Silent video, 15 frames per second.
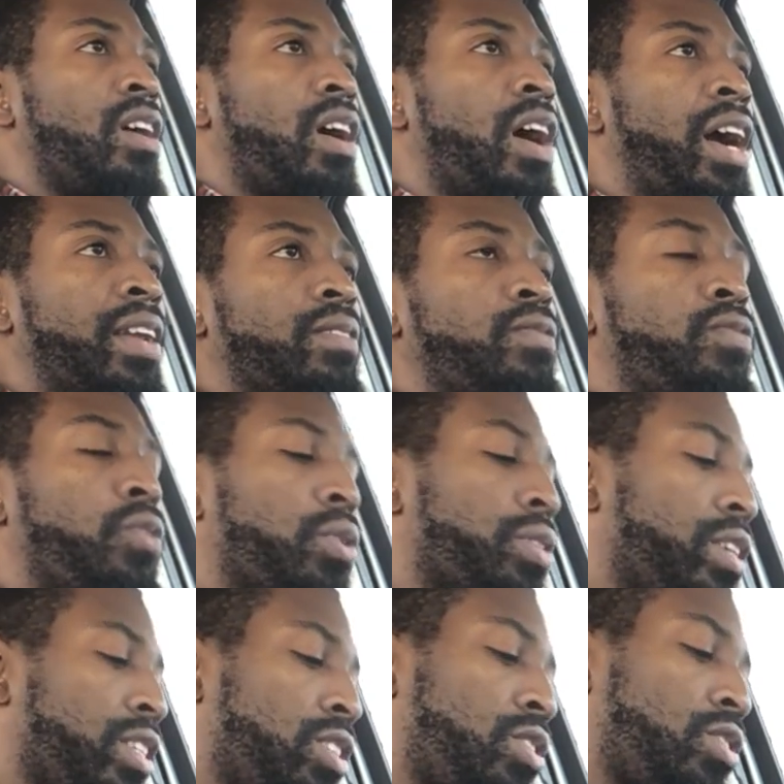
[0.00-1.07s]
All right, for
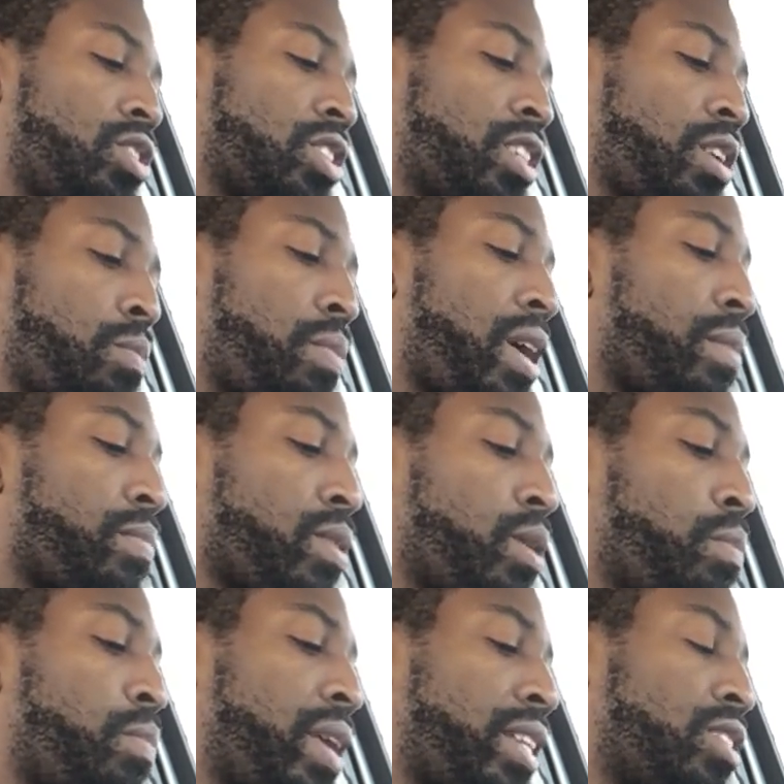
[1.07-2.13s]
this, you just get a
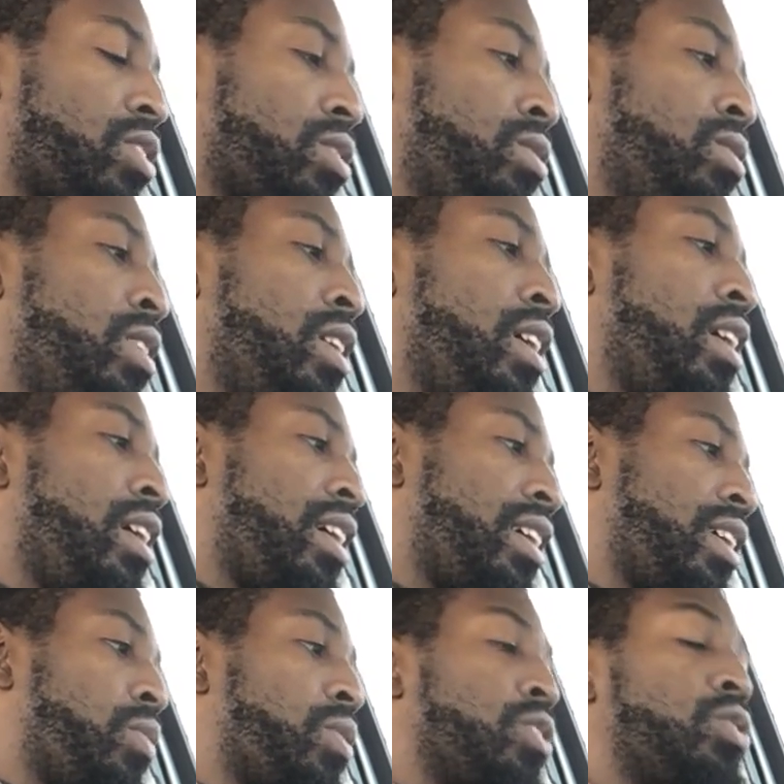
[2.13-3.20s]
paper, pencil,
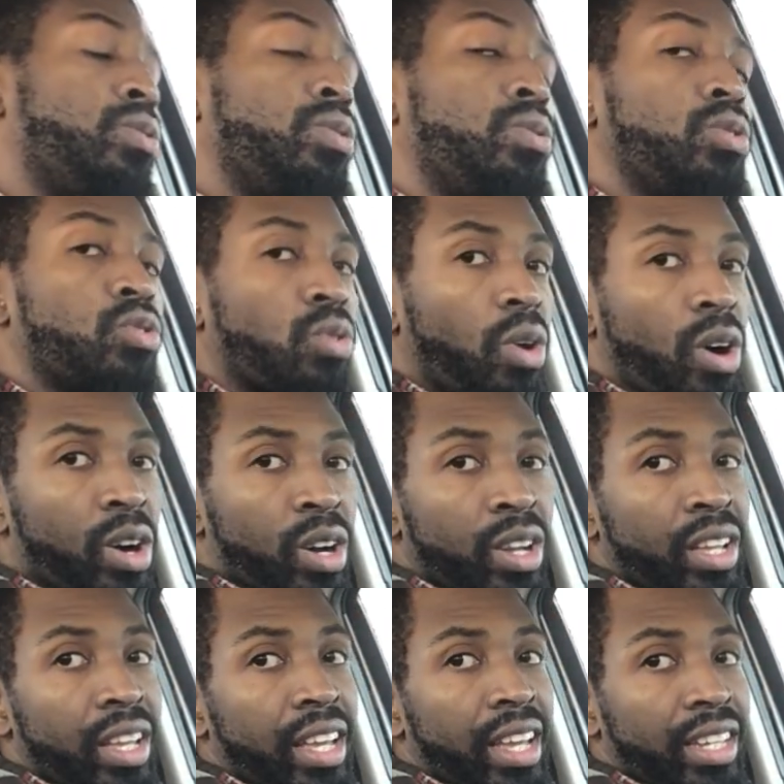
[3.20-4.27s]
and I want you to draw
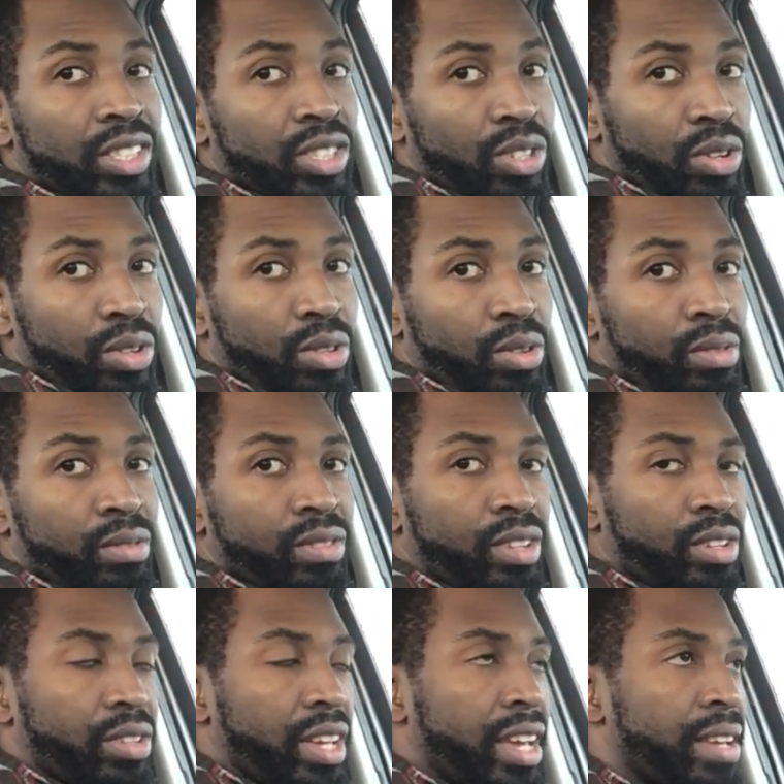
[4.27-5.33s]
a circle,
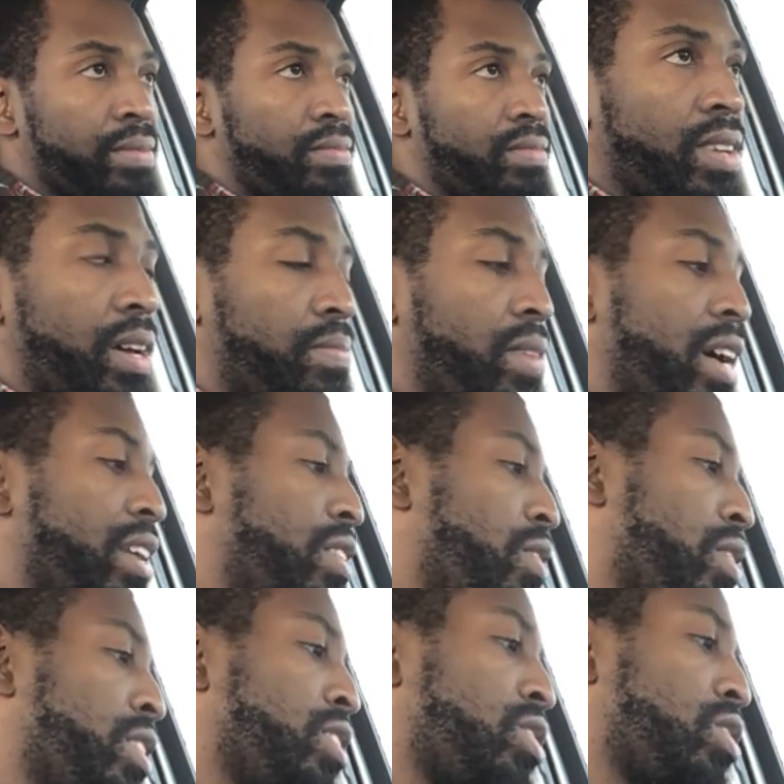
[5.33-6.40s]
okay? I'm not an
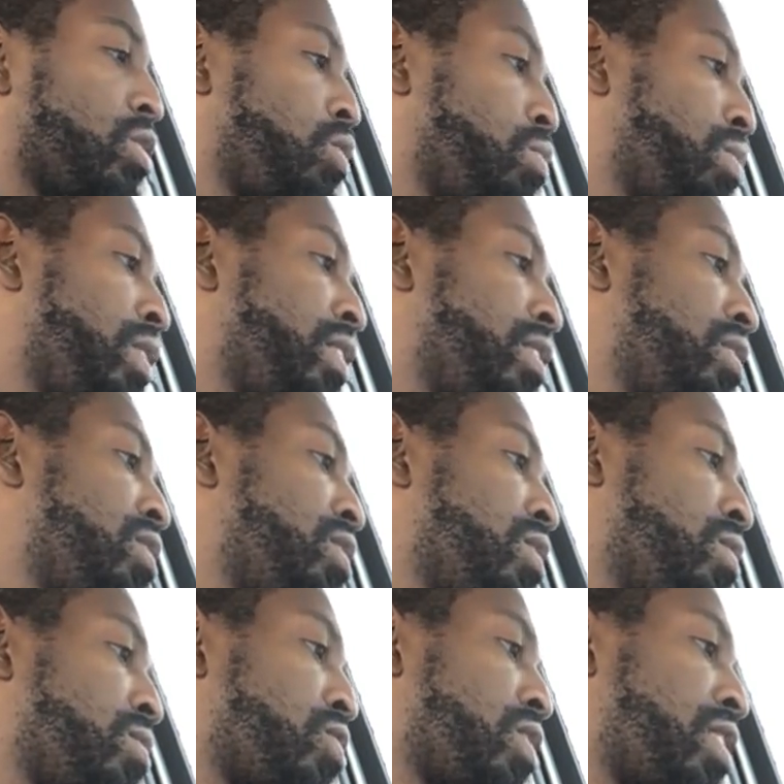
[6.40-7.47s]
artist, so please
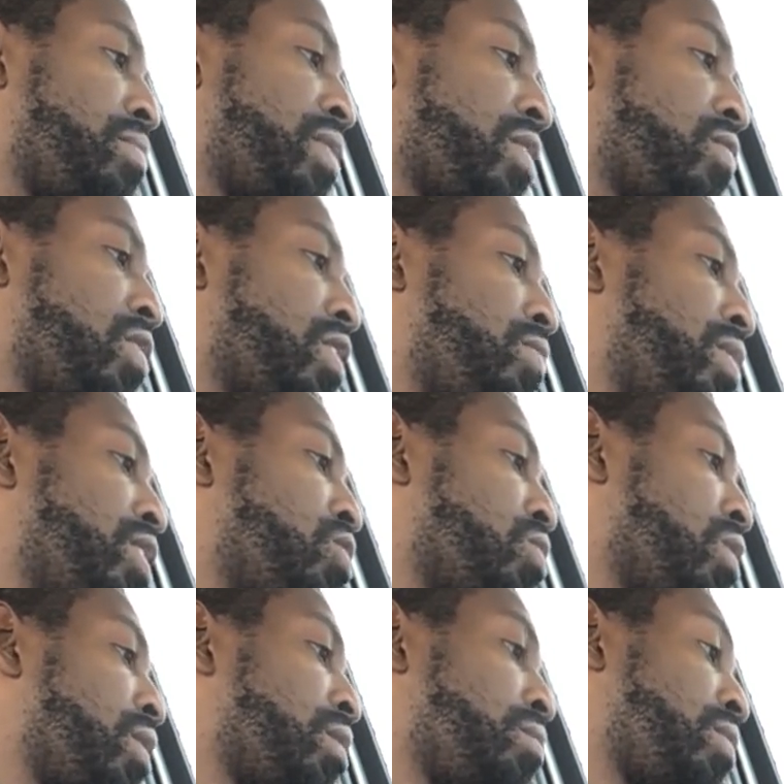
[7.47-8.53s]
don't try to make fun of my
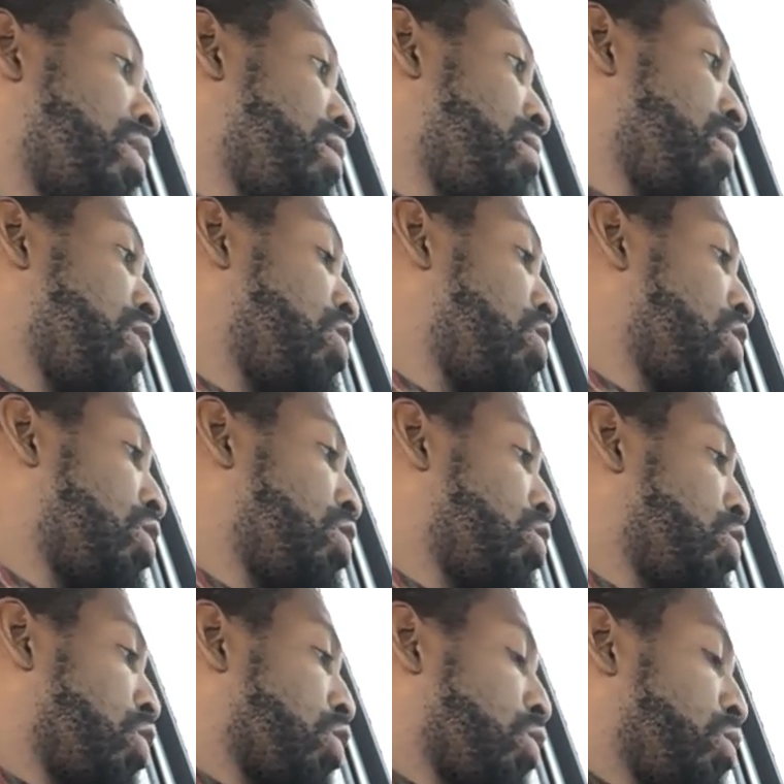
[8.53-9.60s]
drawing, but it's just a
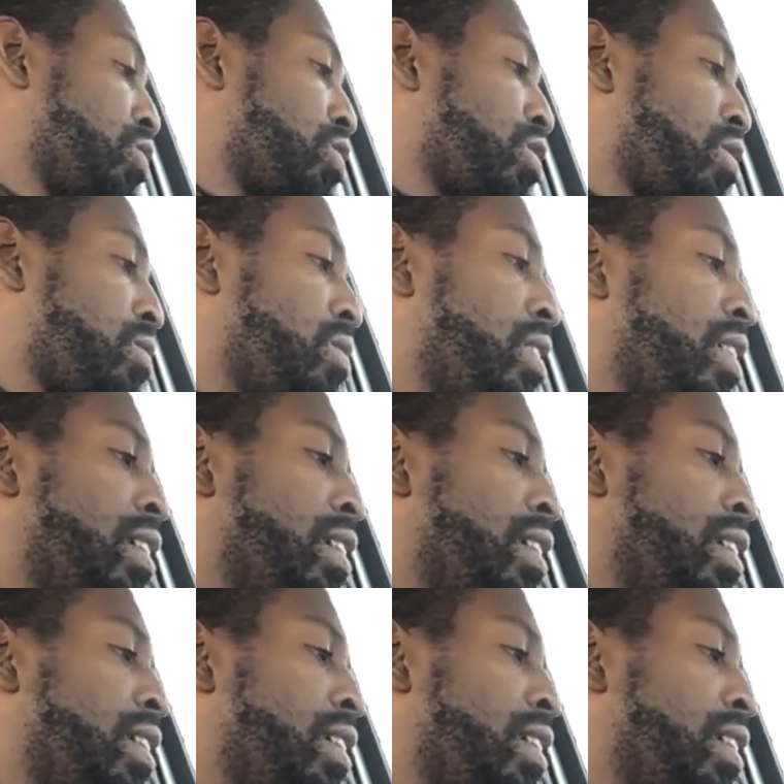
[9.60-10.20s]
circle, so.